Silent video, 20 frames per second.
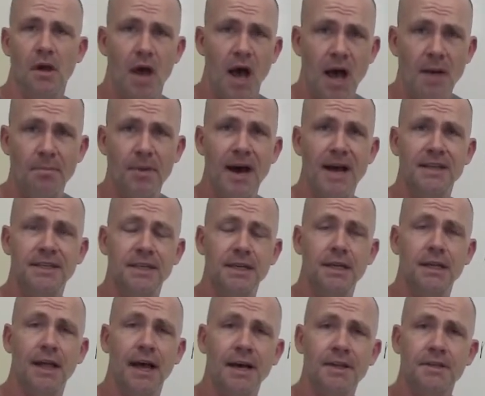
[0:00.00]
I buy
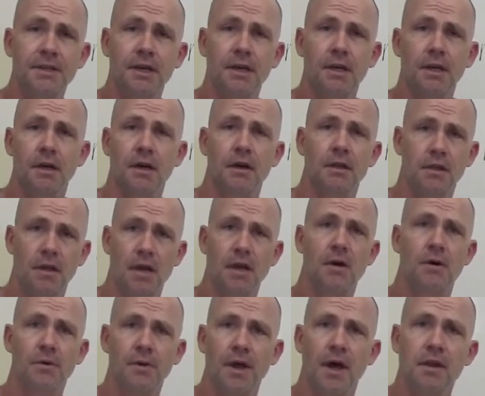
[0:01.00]
Zclassic and then I
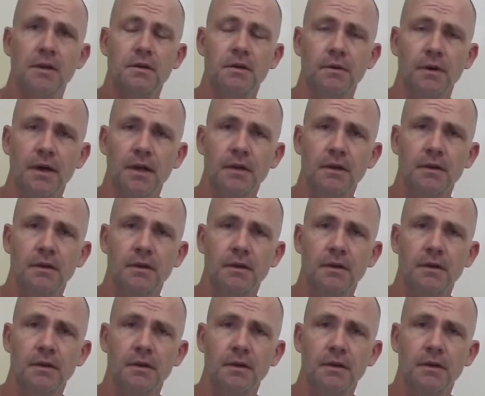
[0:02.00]
hold on to it.